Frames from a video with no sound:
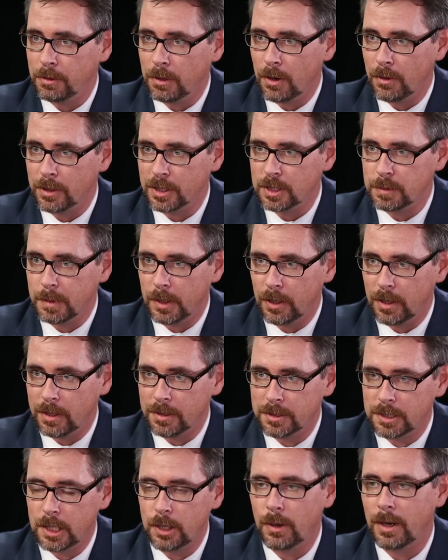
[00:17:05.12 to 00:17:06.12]
their own
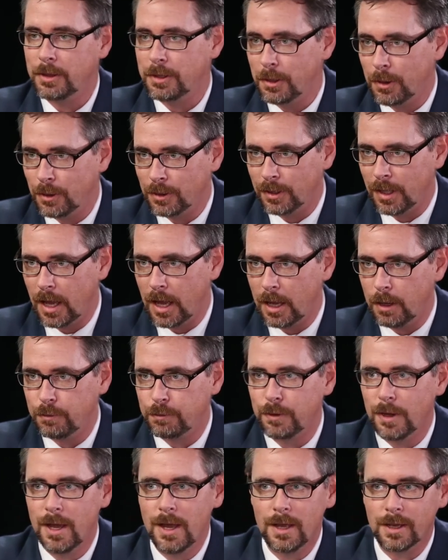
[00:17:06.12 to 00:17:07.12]
experience, curate their own
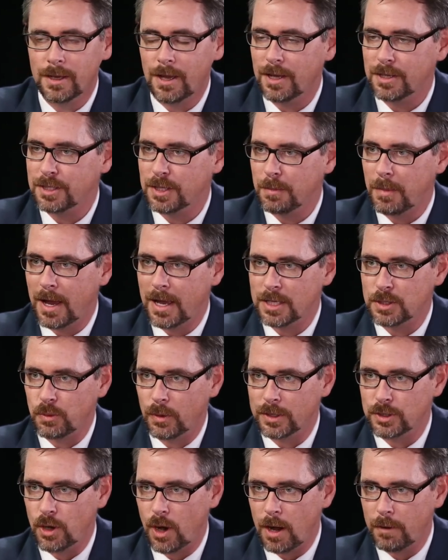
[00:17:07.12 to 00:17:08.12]
life, customize
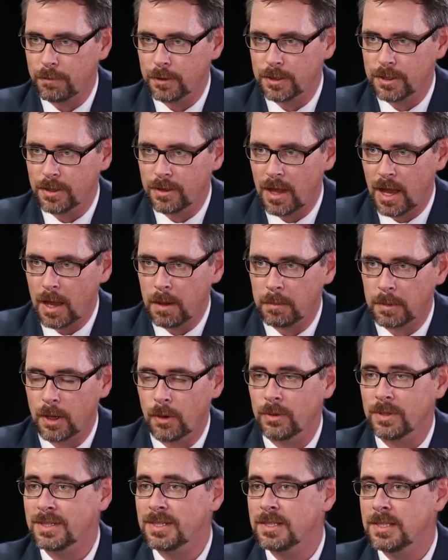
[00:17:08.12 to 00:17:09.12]
what's offered to them,
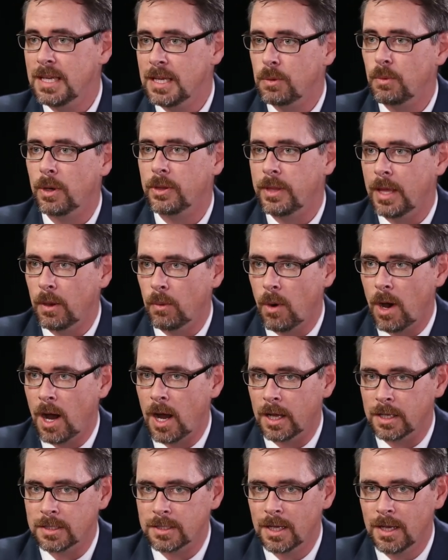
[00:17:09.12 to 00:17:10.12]
go and seek what they
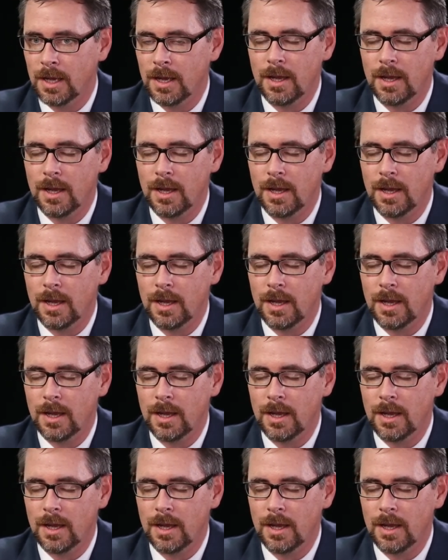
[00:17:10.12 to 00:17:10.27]
want,